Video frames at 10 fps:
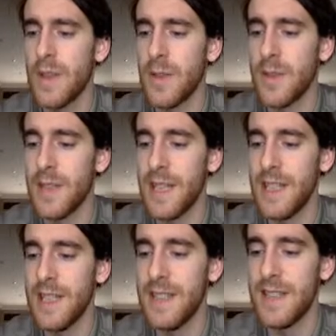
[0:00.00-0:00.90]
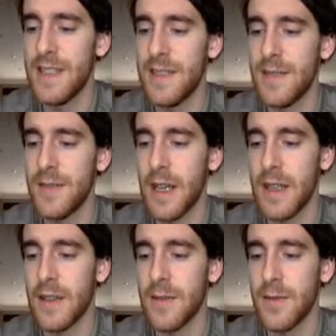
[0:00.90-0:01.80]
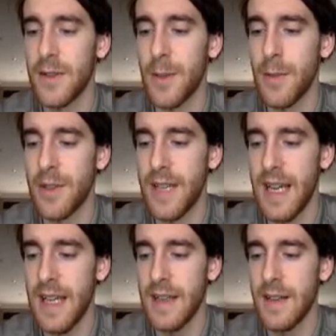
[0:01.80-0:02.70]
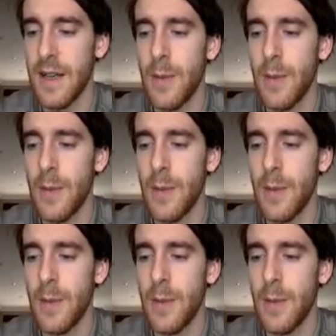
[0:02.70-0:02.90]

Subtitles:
Takeshi says for number 10.